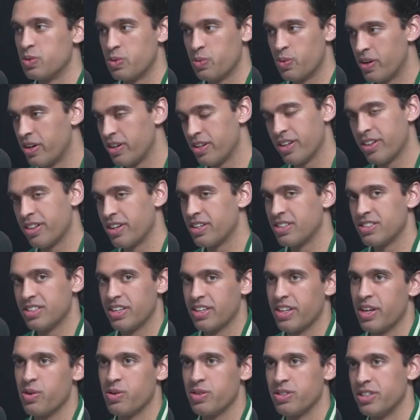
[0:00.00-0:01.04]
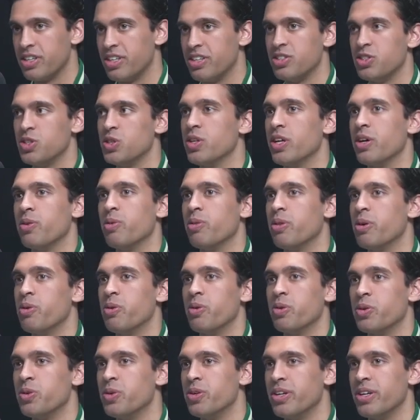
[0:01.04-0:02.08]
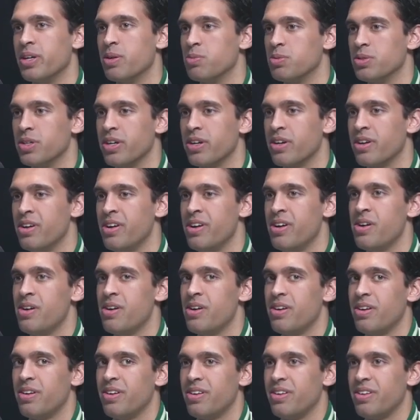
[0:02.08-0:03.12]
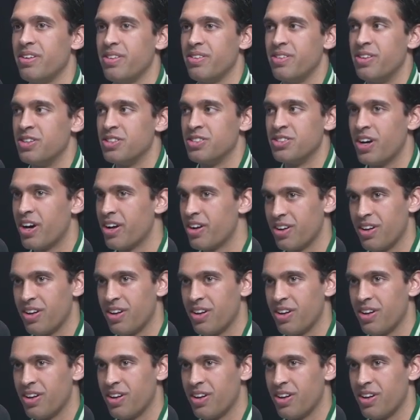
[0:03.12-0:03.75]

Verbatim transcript: one of the things like they were saying too like when they were recruiting him was like there's not a